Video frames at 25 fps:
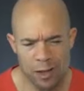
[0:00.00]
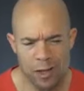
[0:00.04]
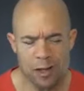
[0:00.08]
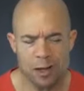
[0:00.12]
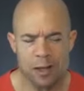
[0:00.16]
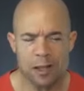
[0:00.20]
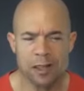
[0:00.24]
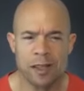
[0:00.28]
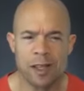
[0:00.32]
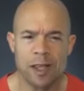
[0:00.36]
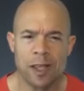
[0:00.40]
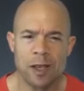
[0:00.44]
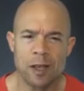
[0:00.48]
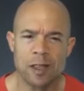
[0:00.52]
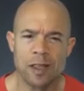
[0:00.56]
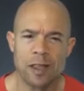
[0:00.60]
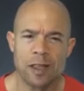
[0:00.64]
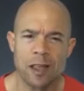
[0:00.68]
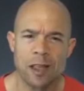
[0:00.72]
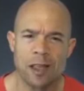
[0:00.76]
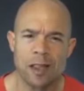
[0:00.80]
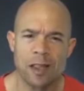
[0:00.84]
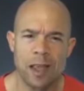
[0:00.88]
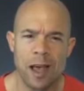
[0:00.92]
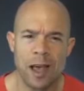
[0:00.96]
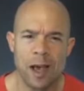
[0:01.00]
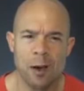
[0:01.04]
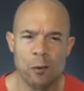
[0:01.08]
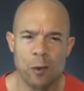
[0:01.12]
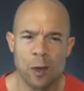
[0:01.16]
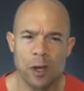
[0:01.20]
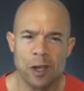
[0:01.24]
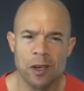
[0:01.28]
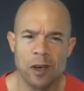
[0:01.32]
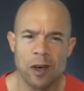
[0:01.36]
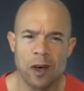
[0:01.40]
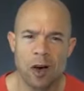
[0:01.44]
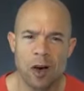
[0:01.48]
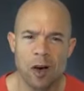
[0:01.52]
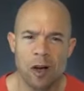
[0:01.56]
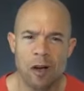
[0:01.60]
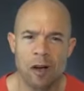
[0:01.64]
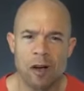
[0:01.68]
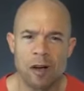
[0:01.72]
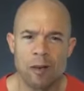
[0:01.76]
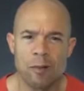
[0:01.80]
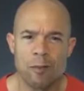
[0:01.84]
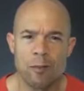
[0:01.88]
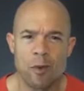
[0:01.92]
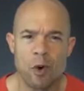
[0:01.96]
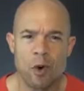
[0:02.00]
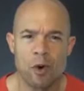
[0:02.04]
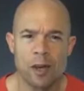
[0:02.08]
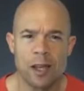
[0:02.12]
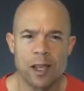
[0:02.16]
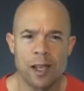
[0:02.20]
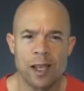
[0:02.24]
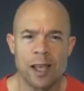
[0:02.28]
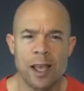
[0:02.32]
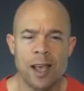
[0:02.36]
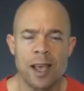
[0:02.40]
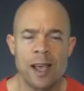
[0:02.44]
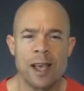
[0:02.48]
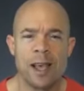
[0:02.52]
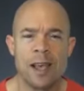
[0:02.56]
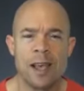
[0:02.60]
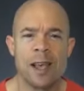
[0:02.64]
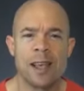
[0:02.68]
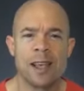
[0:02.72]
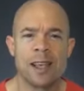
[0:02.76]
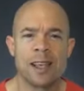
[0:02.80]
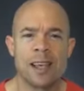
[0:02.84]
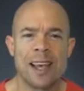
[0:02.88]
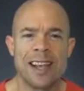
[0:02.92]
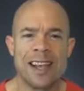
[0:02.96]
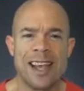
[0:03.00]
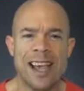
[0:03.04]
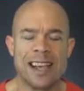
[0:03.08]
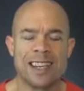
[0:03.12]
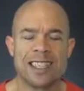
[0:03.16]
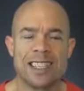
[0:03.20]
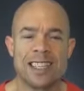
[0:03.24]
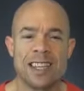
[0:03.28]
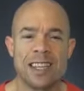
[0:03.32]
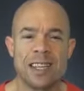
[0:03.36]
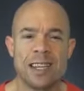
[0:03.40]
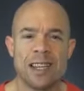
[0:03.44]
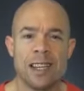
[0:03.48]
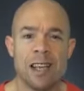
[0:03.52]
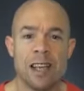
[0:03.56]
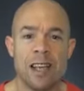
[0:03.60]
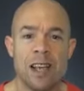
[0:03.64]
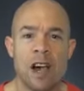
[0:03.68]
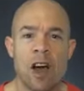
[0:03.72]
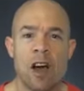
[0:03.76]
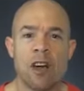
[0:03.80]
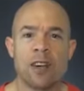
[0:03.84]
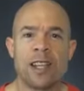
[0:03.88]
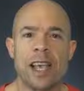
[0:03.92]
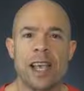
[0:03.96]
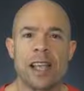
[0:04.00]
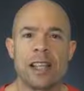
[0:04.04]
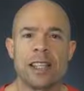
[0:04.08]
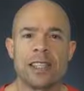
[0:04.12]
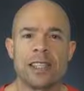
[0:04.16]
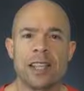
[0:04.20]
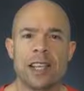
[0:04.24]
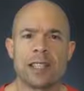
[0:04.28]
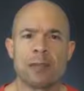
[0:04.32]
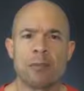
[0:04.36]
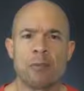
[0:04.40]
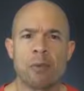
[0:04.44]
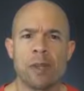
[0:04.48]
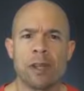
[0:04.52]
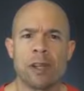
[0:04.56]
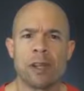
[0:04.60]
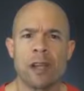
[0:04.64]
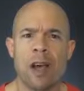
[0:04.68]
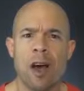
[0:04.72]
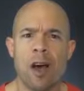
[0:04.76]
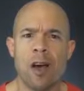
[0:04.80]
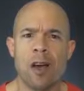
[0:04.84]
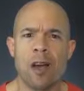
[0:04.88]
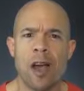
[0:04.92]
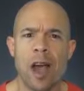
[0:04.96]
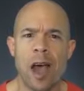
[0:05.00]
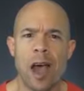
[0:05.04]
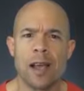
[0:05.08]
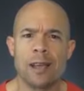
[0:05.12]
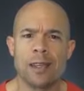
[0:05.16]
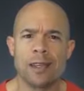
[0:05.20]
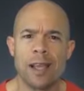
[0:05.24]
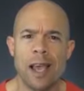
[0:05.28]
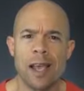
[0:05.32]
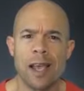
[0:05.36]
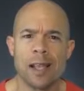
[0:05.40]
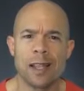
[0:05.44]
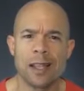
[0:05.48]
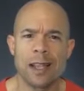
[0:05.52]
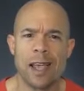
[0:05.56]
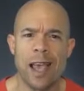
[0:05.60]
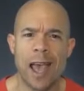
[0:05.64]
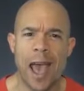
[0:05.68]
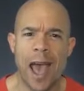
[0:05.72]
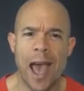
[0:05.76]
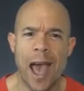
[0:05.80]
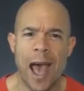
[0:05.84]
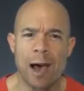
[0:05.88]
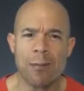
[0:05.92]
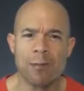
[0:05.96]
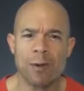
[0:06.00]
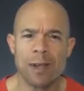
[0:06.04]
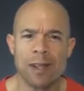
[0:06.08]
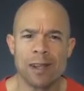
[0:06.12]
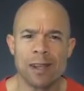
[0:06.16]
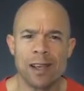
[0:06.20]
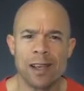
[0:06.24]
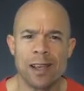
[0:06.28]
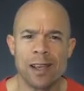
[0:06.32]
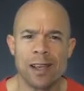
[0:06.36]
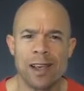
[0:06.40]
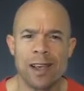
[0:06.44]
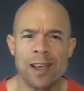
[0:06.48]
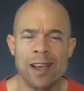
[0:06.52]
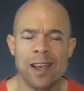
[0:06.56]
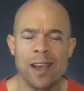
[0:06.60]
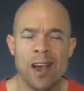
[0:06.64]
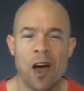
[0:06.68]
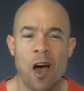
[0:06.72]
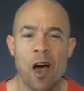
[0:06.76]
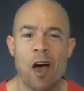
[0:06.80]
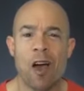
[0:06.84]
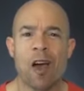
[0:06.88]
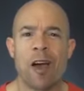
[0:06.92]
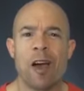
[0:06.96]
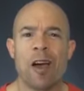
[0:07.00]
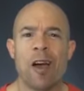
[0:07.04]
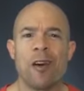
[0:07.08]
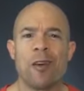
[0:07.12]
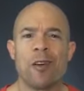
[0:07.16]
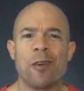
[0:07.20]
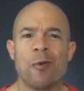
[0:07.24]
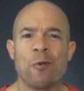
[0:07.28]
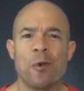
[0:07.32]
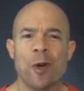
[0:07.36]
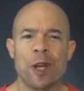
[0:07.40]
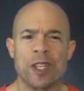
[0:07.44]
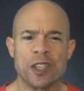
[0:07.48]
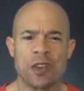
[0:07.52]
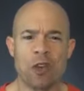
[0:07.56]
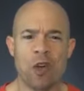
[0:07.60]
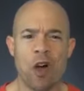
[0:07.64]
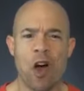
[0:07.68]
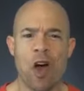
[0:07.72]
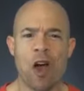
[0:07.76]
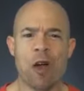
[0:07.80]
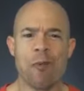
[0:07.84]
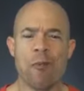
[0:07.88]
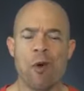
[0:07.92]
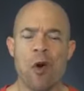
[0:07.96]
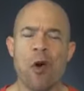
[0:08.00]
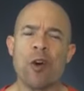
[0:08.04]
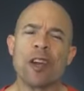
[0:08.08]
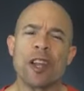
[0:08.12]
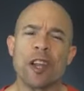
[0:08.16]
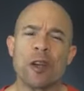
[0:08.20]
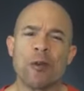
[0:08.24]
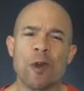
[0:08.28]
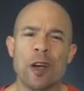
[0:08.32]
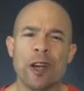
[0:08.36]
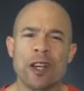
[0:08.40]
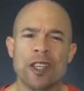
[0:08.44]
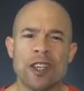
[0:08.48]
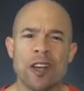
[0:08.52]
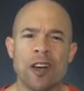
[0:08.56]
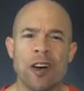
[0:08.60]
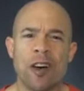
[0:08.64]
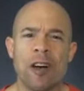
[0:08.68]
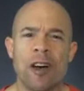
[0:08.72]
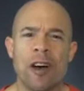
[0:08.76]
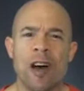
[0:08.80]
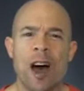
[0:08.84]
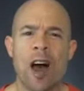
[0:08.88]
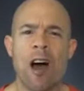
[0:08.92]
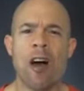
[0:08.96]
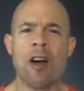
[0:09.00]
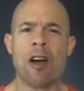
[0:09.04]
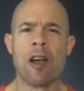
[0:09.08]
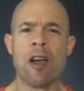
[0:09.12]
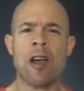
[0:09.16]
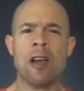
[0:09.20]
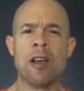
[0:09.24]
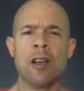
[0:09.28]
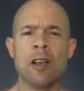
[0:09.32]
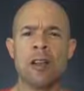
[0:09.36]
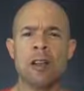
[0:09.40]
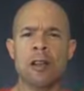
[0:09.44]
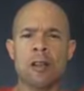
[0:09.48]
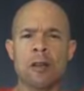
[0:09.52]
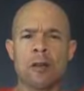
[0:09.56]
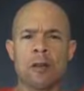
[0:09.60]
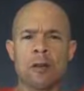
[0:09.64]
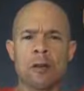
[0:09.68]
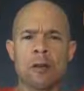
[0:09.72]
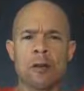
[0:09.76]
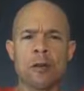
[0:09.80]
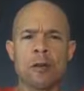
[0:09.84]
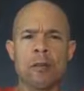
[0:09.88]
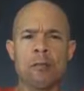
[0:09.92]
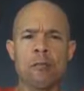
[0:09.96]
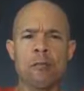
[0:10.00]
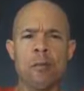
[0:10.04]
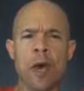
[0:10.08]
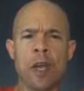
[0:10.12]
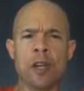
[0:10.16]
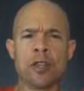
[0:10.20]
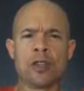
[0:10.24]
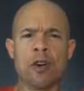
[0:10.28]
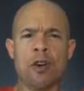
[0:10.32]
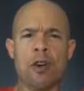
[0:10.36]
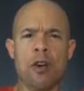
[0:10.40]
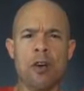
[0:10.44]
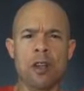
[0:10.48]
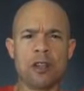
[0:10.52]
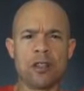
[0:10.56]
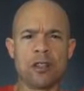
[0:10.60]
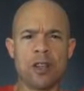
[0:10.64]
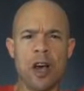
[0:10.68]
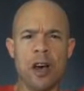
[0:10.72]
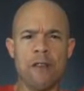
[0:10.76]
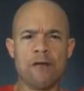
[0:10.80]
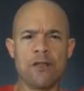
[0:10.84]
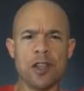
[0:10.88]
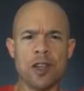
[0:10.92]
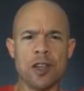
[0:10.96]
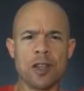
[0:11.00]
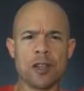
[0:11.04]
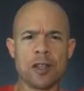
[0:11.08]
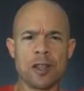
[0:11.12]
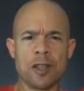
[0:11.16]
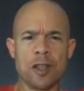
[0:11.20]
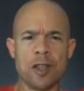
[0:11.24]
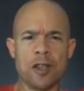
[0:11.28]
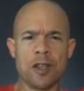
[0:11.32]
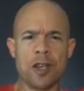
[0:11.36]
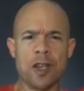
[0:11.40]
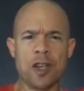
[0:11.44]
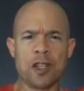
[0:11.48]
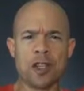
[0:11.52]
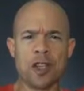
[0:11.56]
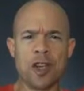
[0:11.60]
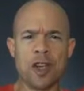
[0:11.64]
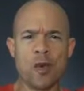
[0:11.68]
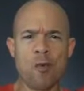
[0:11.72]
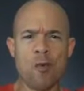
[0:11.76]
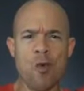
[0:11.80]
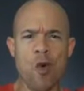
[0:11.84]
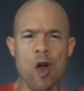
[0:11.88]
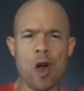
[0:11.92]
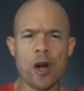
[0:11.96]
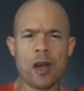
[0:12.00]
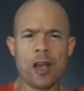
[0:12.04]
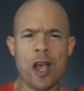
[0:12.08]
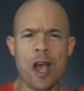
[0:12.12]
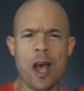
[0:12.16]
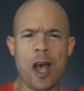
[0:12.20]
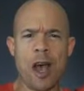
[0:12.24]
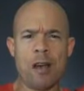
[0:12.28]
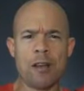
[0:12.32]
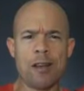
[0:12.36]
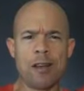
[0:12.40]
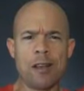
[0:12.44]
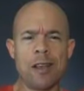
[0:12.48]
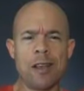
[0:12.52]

A little thing that we call Morning Connection. Our daily discipline, our daily habit, our ritual, our morning ritual, our mental toughness conditioning workout.